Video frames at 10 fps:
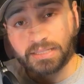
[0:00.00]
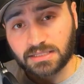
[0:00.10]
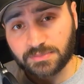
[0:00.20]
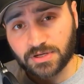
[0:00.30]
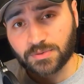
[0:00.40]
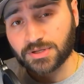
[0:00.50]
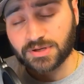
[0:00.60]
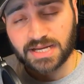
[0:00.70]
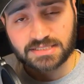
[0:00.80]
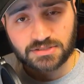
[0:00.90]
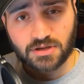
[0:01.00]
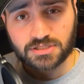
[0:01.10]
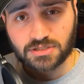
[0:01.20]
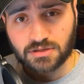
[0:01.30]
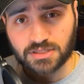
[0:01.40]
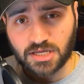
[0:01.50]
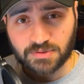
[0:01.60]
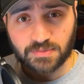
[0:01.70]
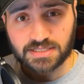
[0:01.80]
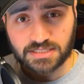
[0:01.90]
Let me know what your guys' thoughts are on the
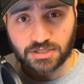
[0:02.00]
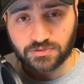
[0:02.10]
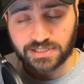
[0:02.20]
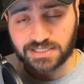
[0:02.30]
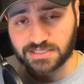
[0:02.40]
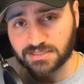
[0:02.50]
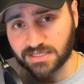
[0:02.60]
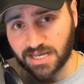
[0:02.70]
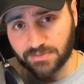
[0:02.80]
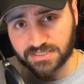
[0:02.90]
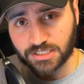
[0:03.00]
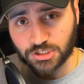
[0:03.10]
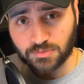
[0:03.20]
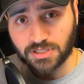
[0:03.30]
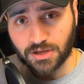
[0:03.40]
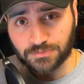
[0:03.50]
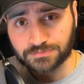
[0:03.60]
upcoming sneaker releases in the comment section below.